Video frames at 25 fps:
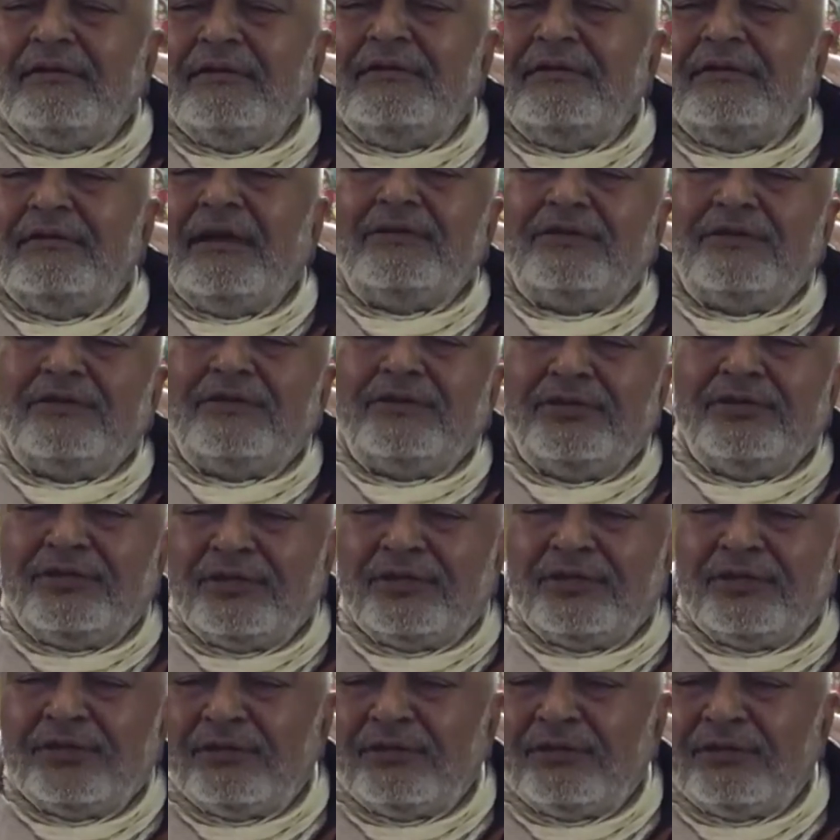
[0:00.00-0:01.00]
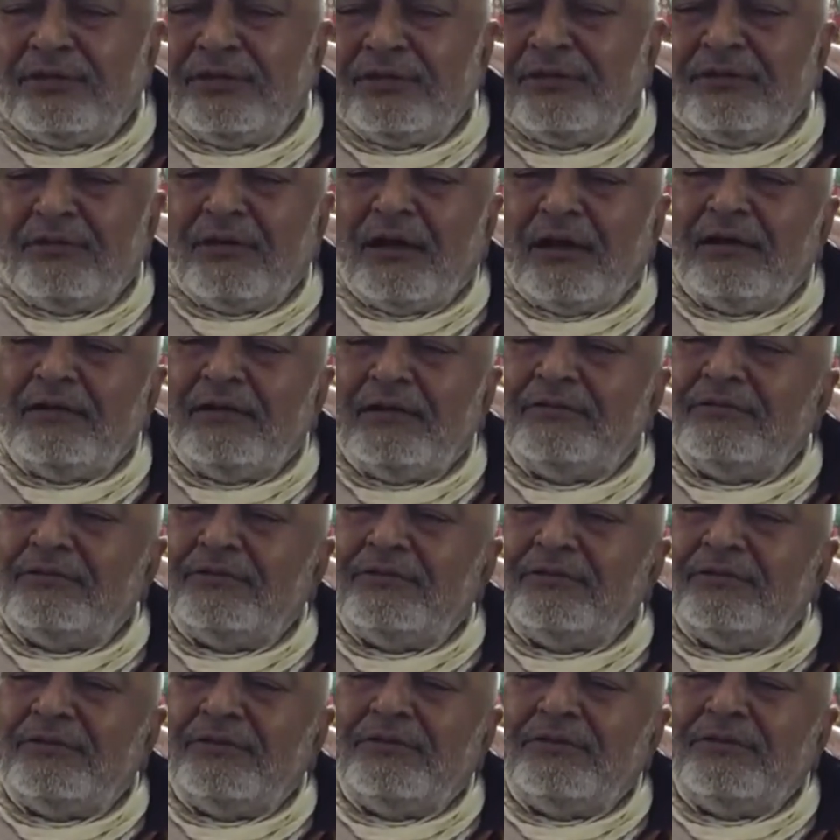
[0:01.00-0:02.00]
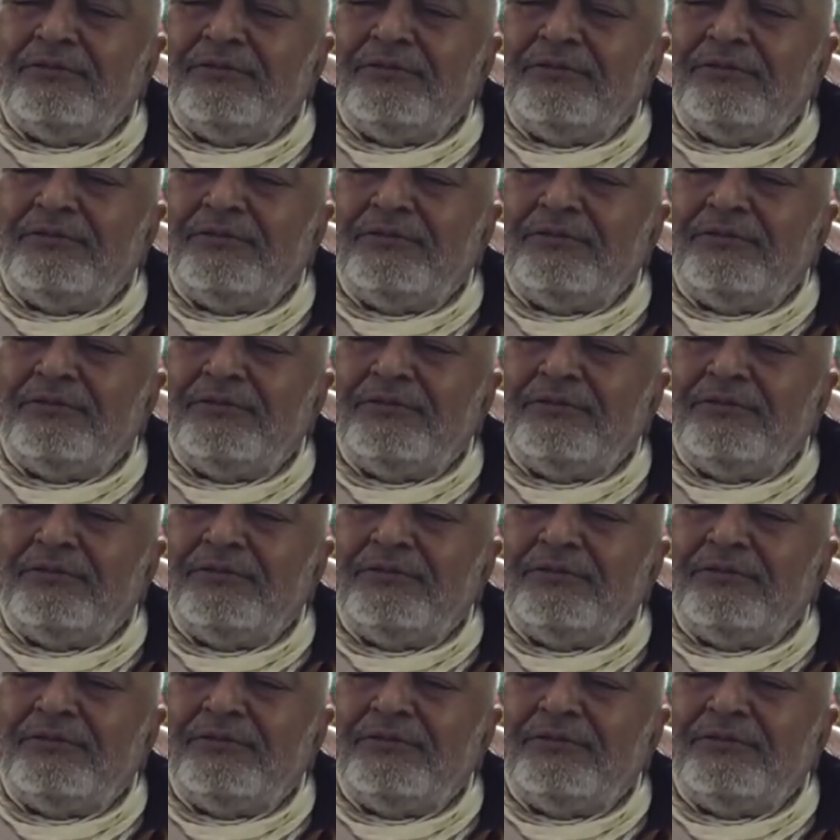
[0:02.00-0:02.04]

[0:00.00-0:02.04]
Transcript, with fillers: just show and to